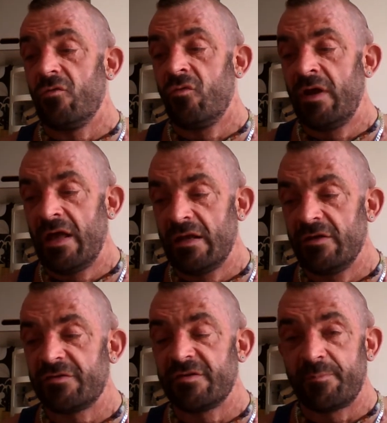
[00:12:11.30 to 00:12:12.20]

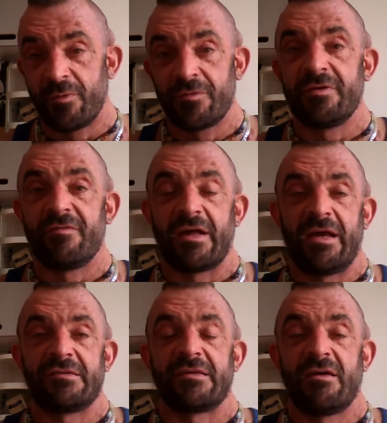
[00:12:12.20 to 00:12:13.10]
really supportive
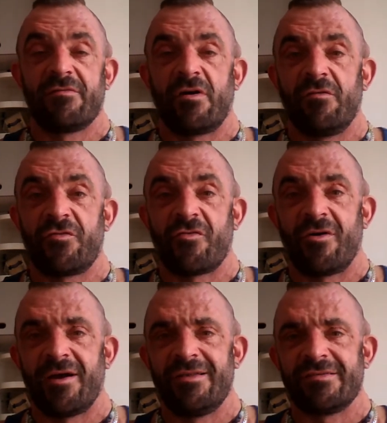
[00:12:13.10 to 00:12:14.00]
dates that involve
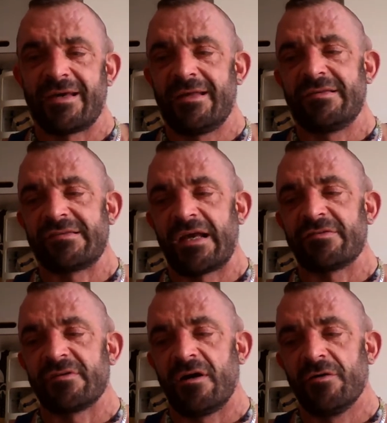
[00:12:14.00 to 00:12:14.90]
trines and
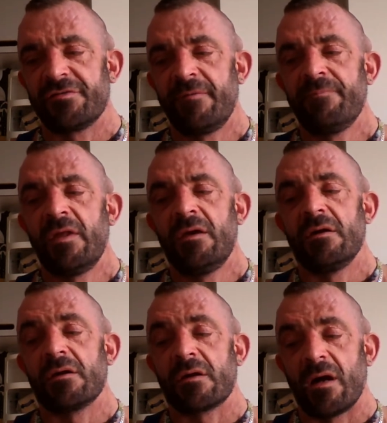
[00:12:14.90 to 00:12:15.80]
sextiles
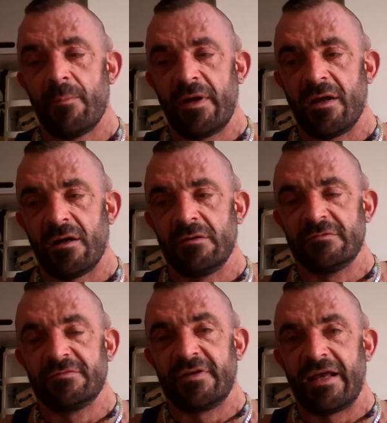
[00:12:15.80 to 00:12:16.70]
coming over
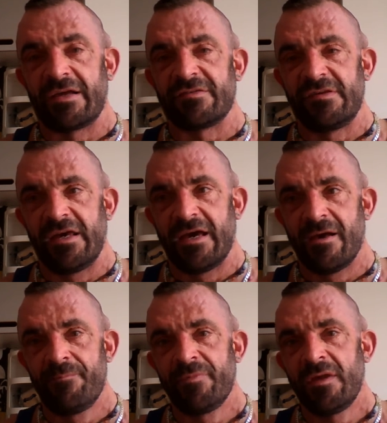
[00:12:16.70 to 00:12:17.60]
the next
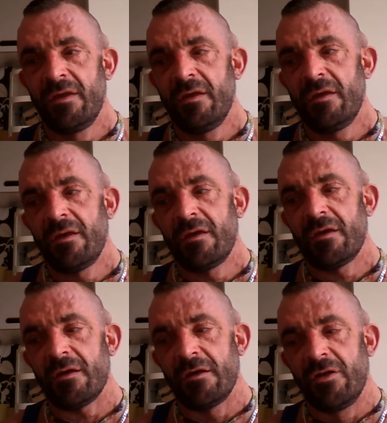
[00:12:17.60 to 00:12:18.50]
year
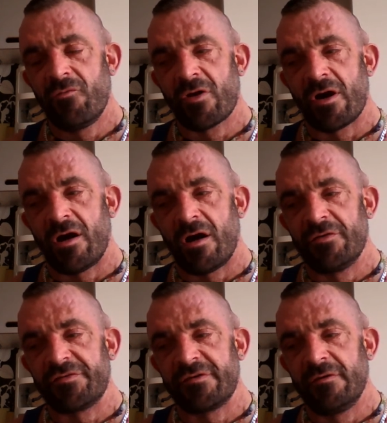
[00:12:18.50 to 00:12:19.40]
in
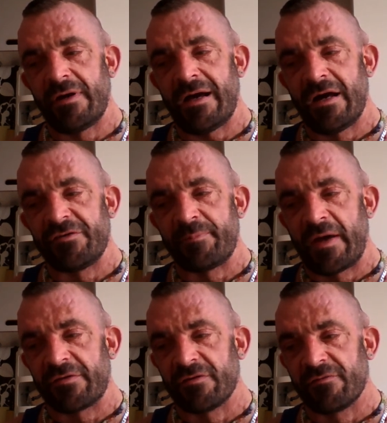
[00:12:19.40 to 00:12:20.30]
regards to
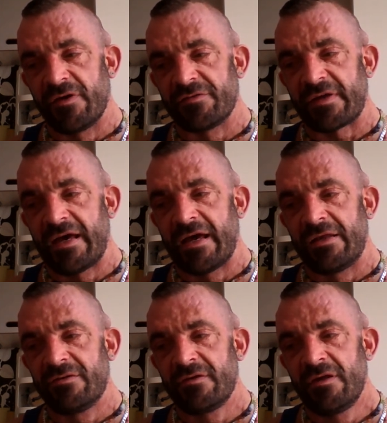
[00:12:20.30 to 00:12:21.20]
aspects of this.
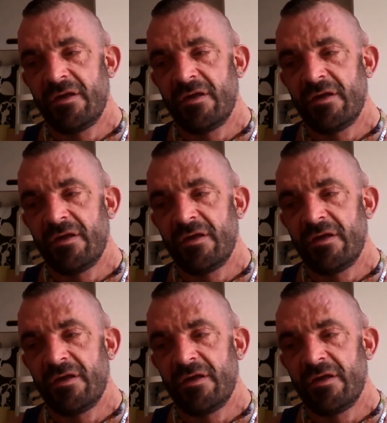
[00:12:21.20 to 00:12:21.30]
And